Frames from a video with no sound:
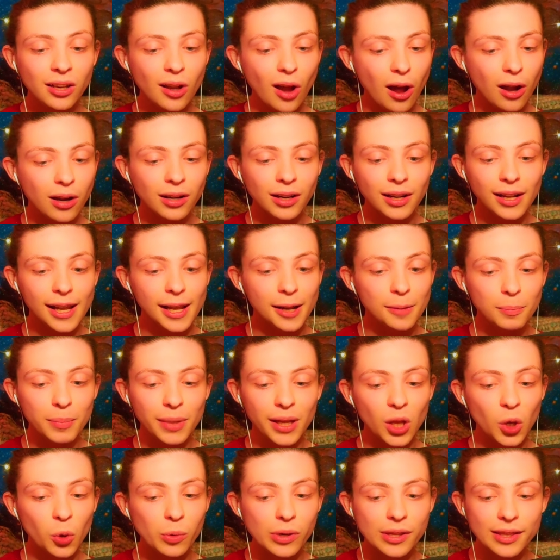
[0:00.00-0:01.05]
None can
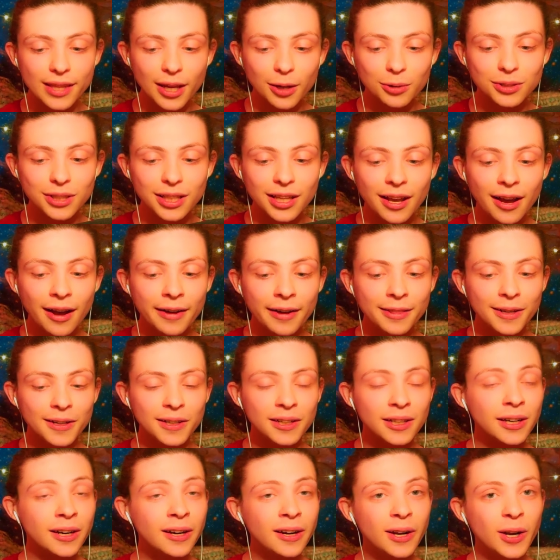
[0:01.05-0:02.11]
be without the
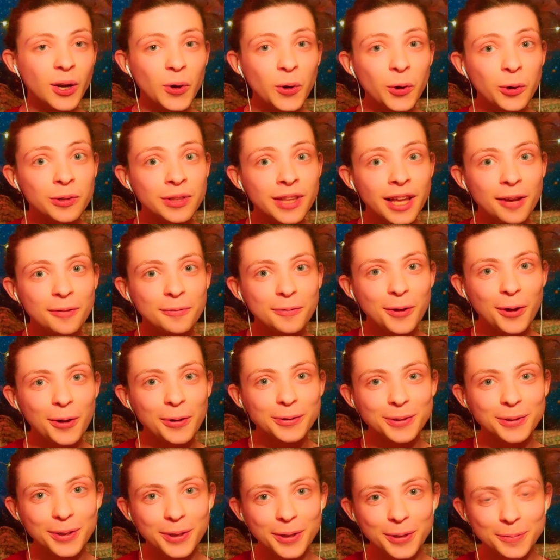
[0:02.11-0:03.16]
other, or they
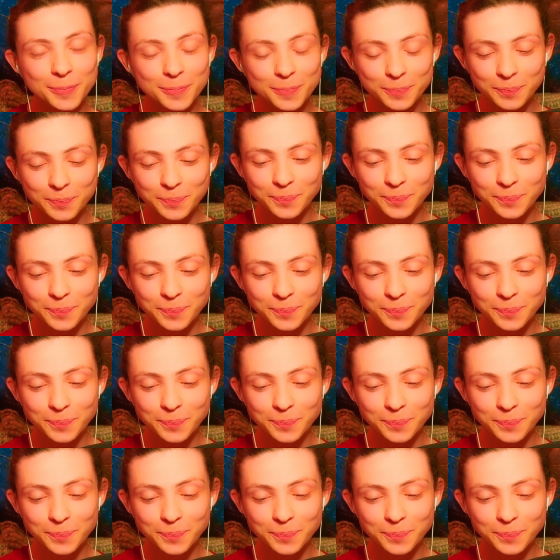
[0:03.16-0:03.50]
falter.